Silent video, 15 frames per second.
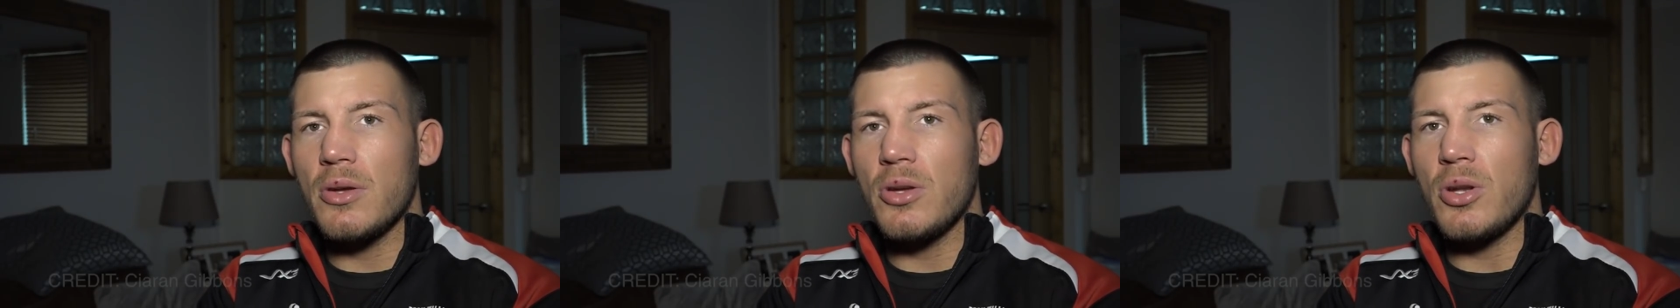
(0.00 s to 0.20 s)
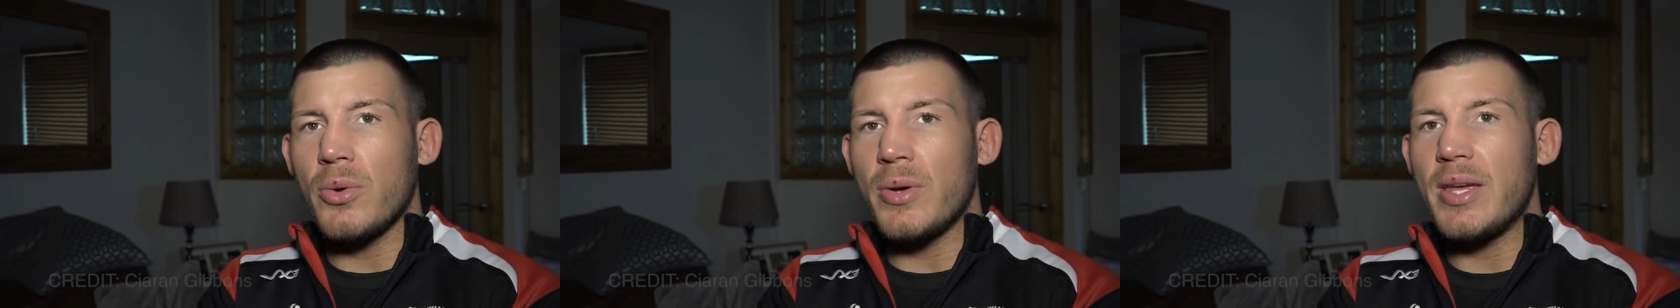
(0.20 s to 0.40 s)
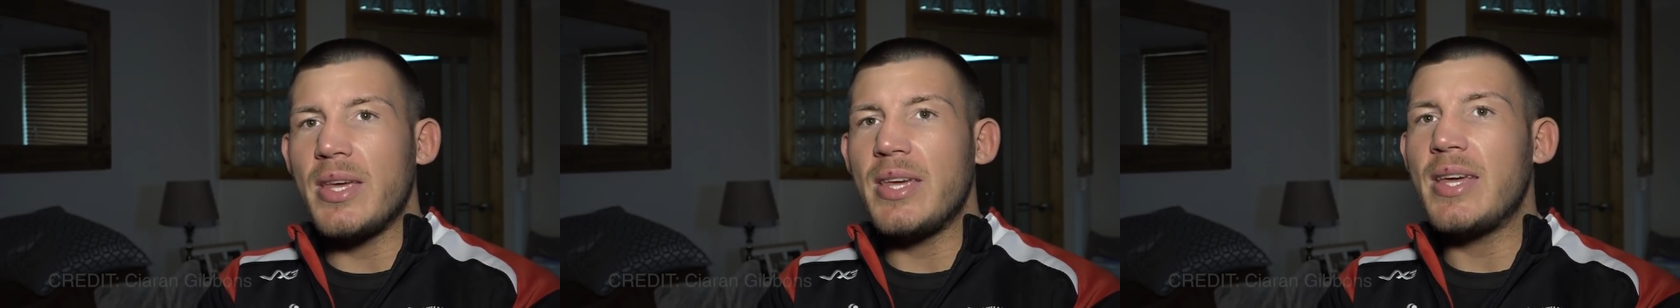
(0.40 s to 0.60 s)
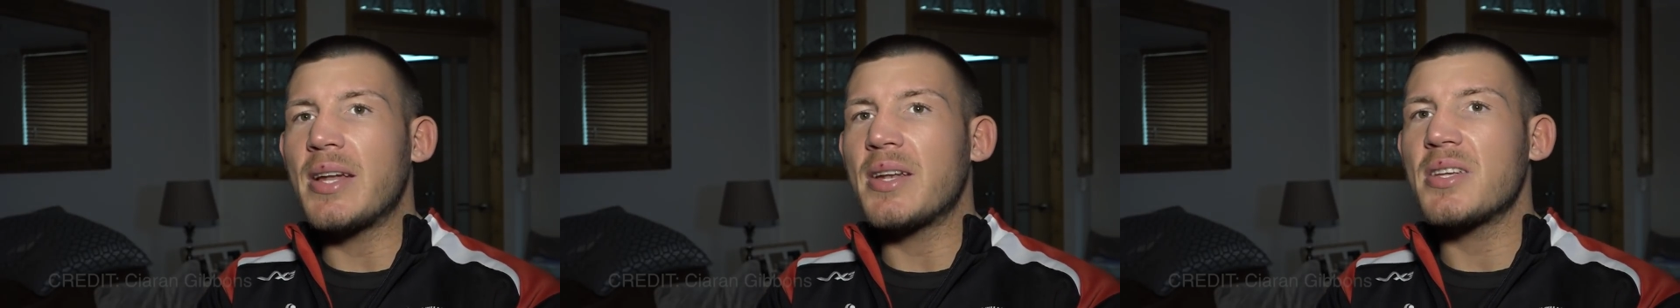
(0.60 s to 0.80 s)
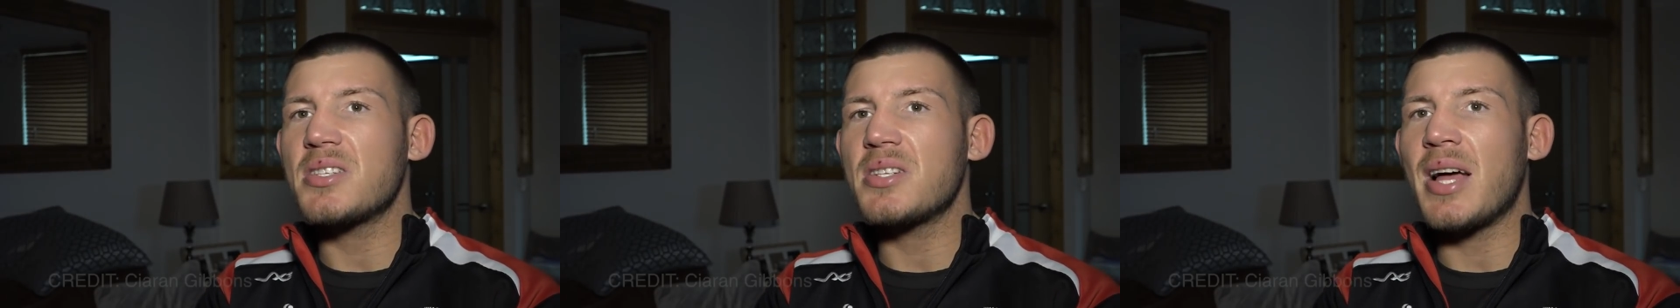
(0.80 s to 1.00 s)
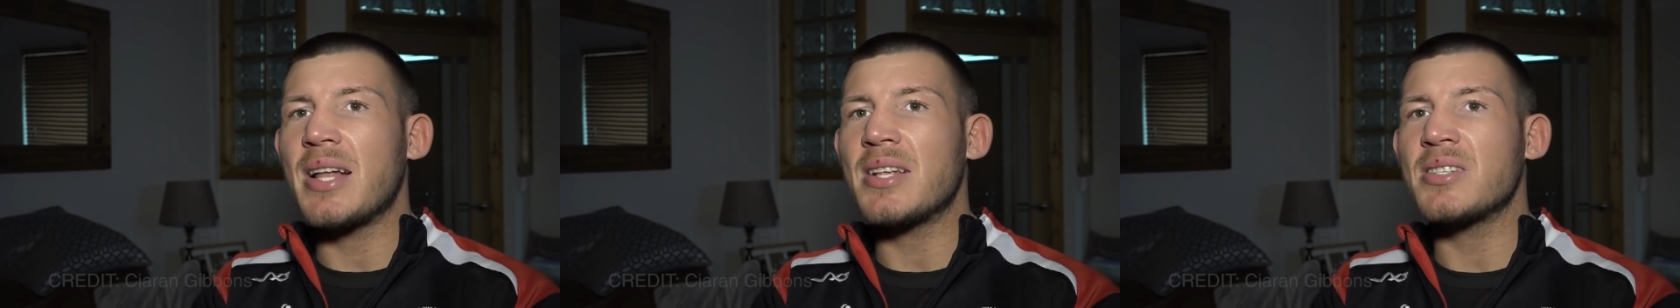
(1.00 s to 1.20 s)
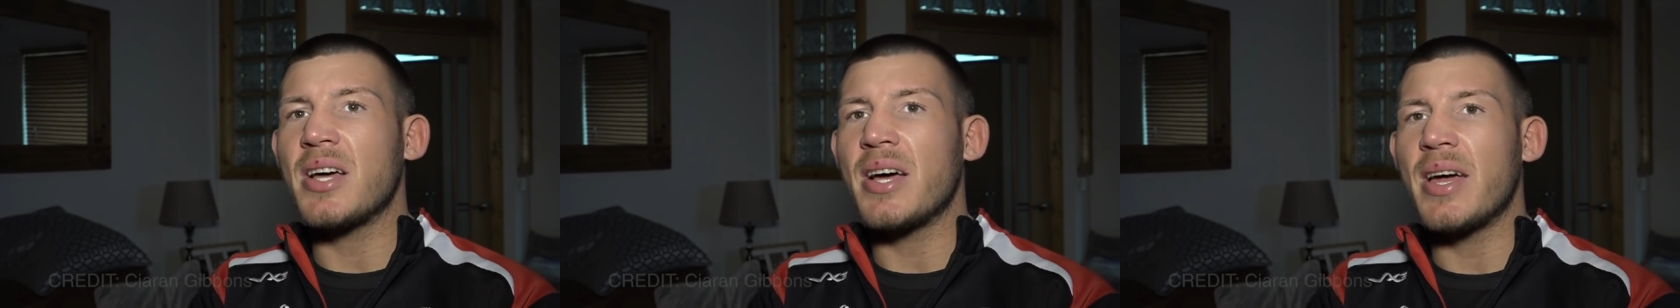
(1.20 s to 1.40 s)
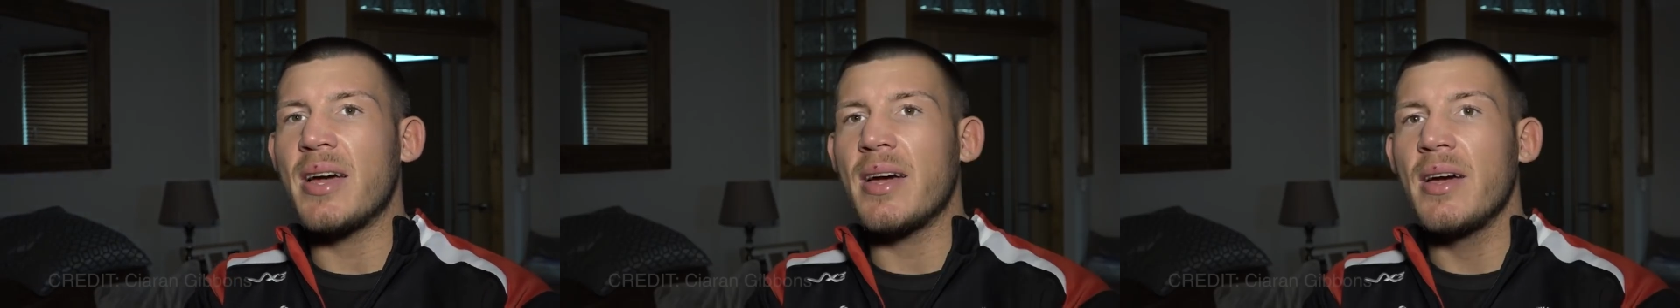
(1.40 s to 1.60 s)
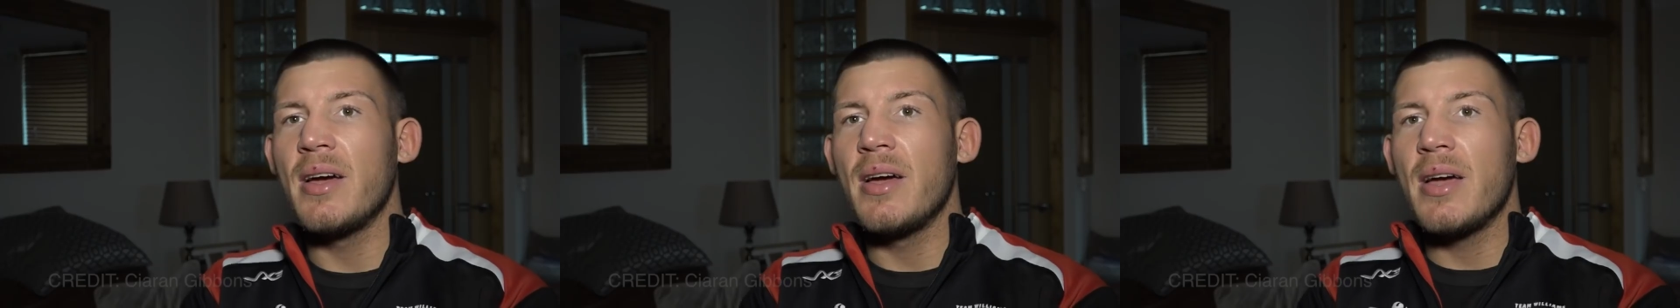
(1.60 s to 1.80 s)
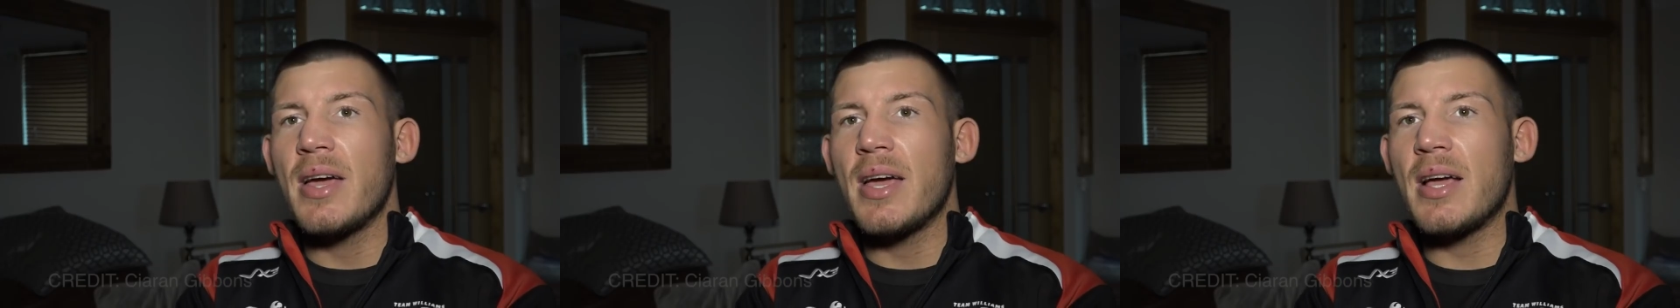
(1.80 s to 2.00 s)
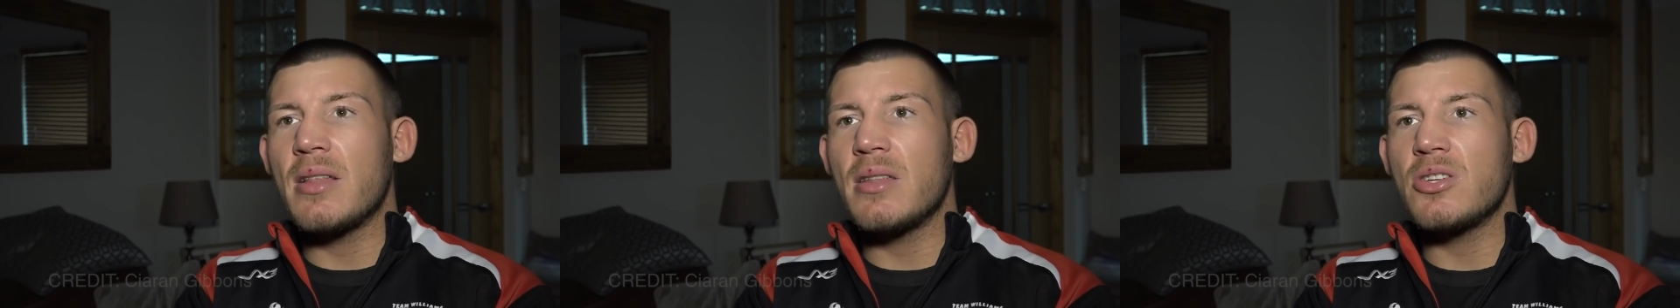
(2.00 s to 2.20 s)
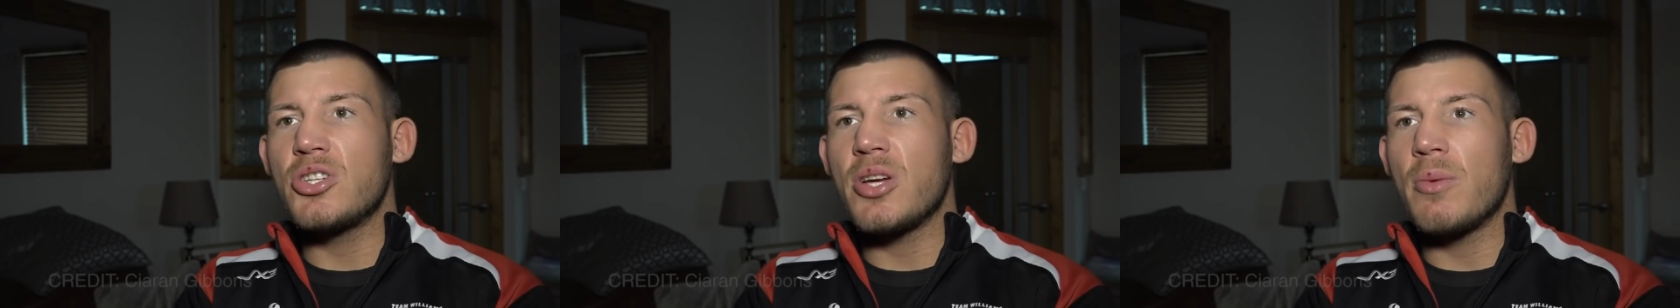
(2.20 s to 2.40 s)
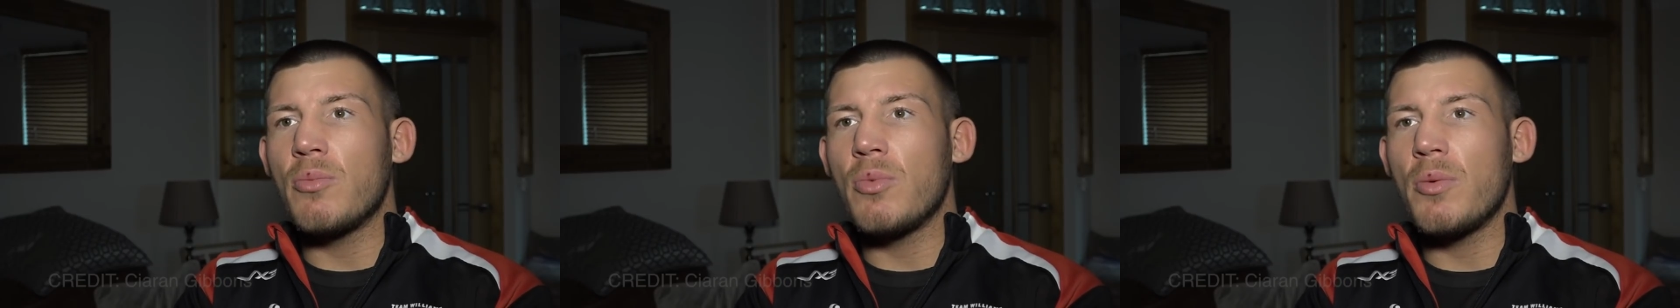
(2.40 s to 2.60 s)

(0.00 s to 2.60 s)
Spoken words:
you know he understands that. In the gym,